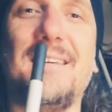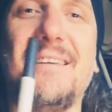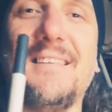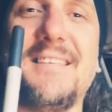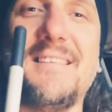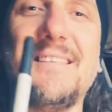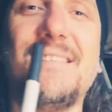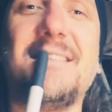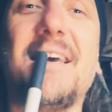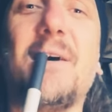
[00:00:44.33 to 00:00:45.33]
this is
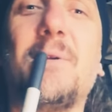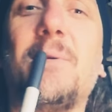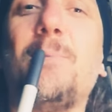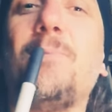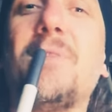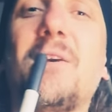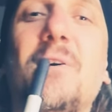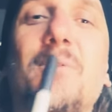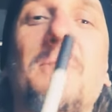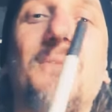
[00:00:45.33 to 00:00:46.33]
sound
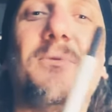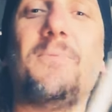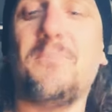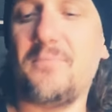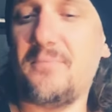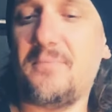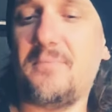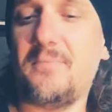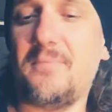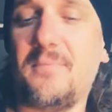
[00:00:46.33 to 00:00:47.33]
of
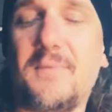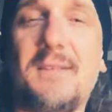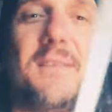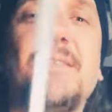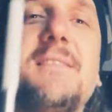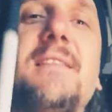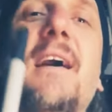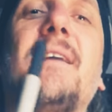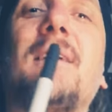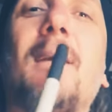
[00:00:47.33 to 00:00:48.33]
this
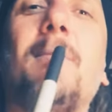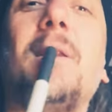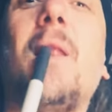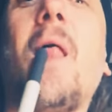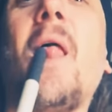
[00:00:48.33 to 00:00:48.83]
slide coming.